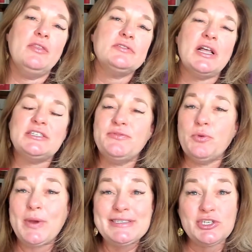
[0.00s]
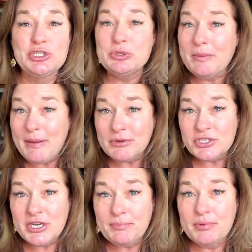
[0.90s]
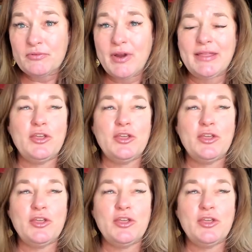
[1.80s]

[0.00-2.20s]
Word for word: There's lots of different ways to do a membership, right?